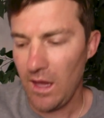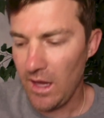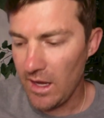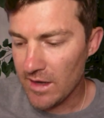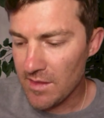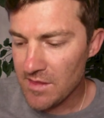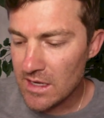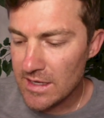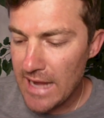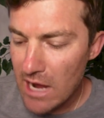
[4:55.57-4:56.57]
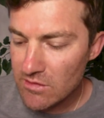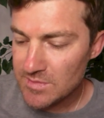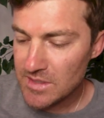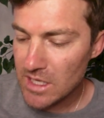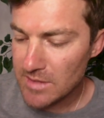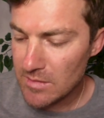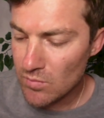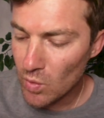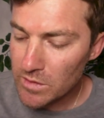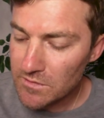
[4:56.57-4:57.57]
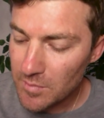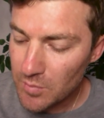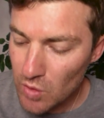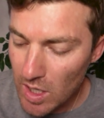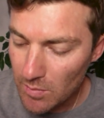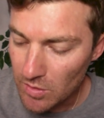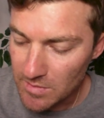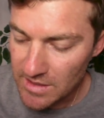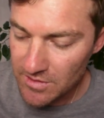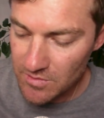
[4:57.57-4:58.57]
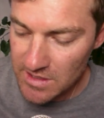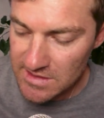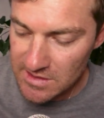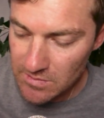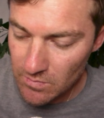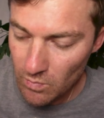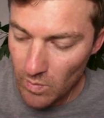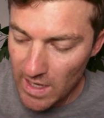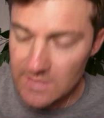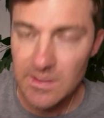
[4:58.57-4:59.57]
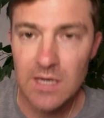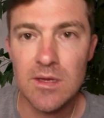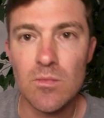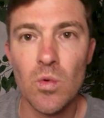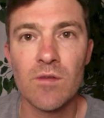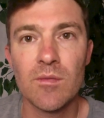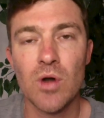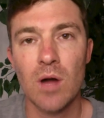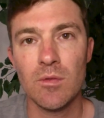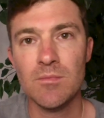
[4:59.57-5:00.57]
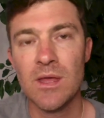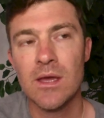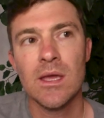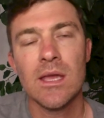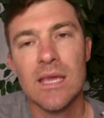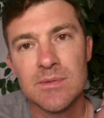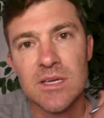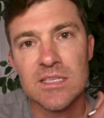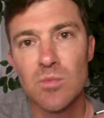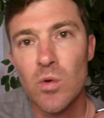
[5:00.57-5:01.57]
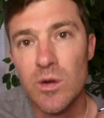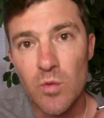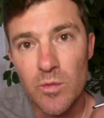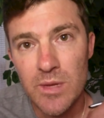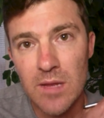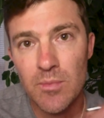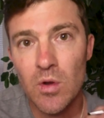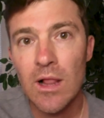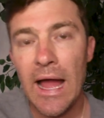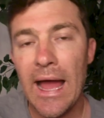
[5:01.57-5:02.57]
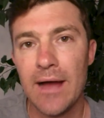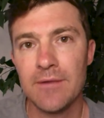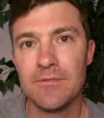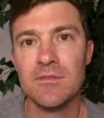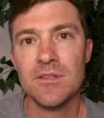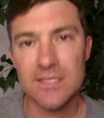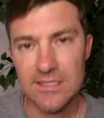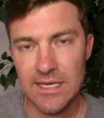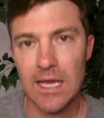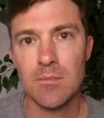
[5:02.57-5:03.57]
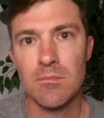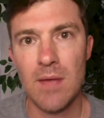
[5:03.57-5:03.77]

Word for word: And I think now it's becoming more of a problem. And the reason why it's becoming more of a problem is because more and more people have the same